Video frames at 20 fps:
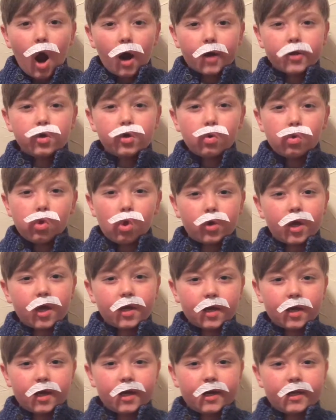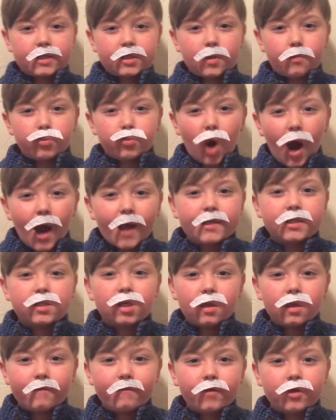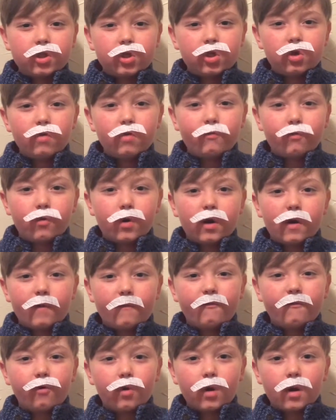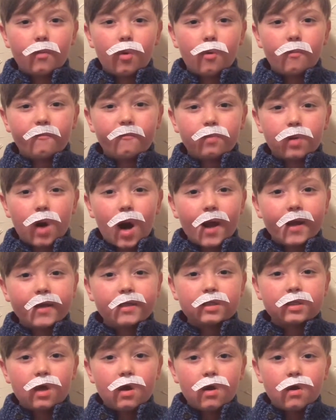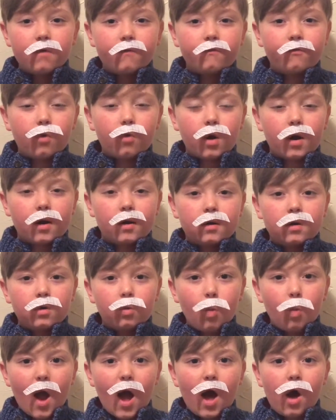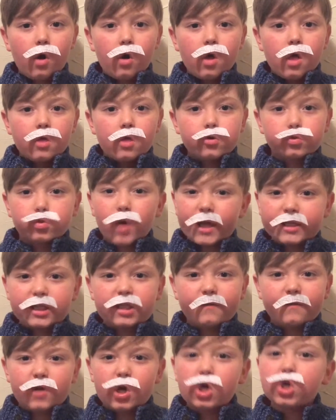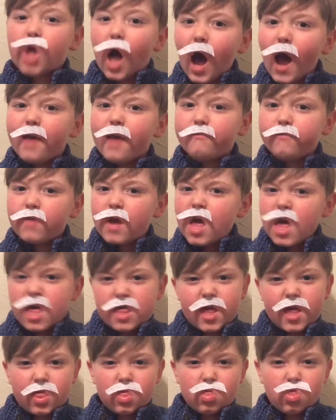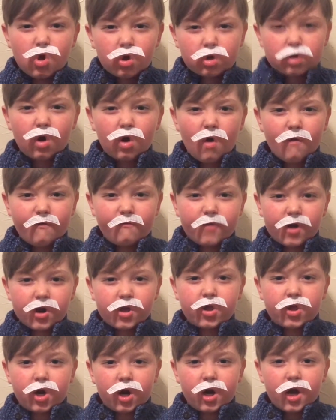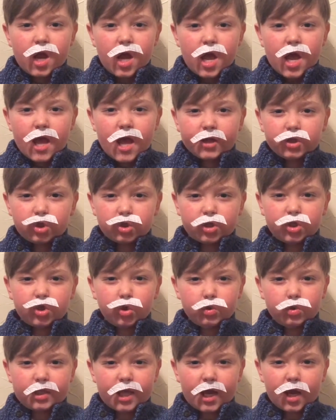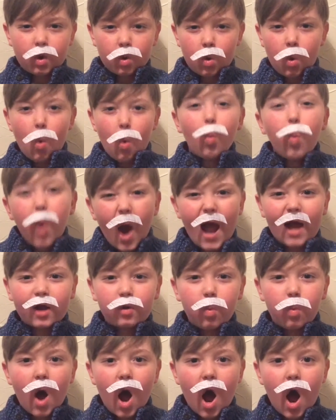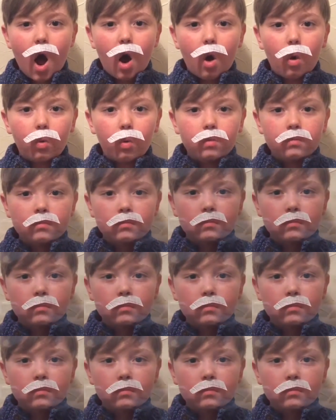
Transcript: Are you looking to get a surprise delivered to you for an affordable price for, well, the rest of your life? Then look no further. Introducing Wak Whoa!